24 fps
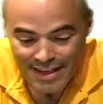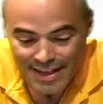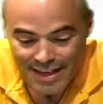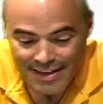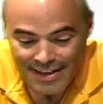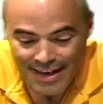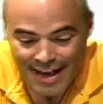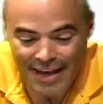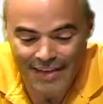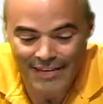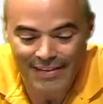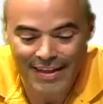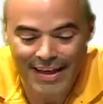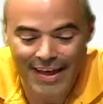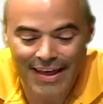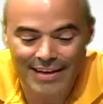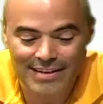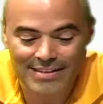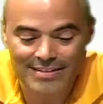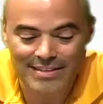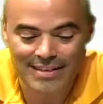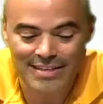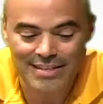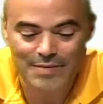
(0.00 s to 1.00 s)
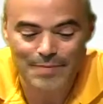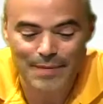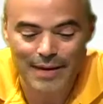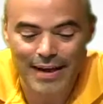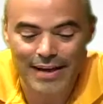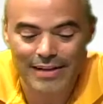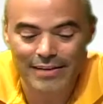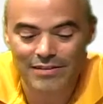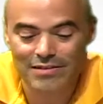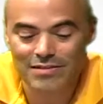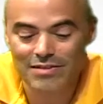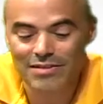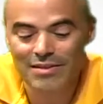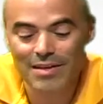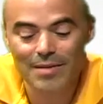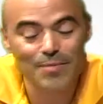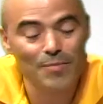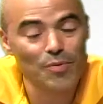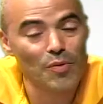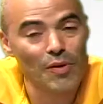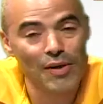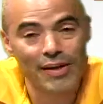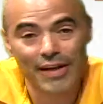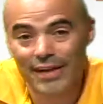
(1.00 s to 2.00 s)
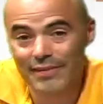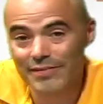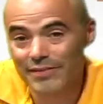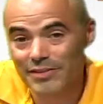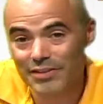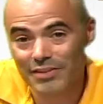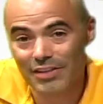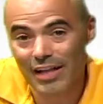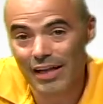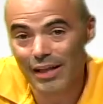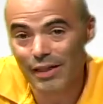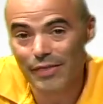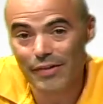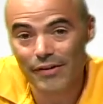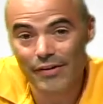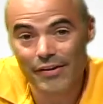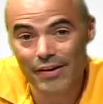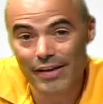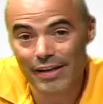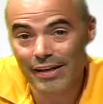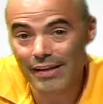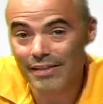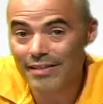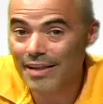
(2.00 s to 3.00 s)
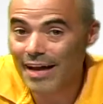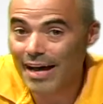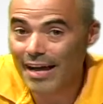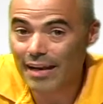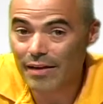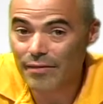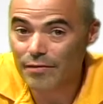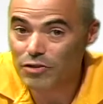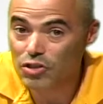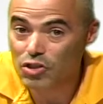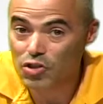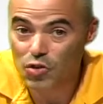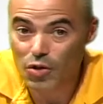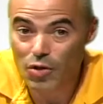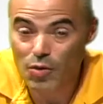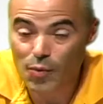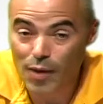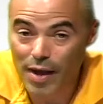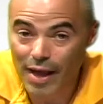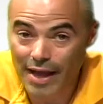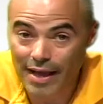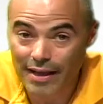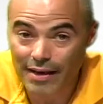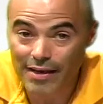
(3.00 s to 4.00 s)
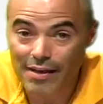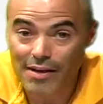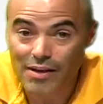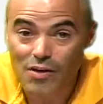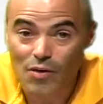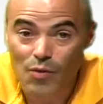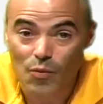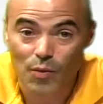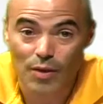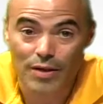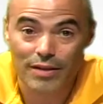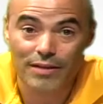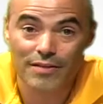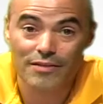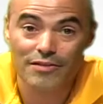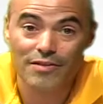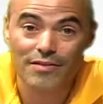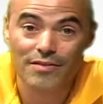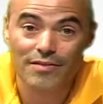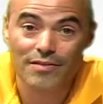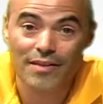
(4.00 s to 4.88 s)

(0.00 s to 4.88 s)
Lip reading: Now the Galaxy is banned until some point after July 30th, not even sure when the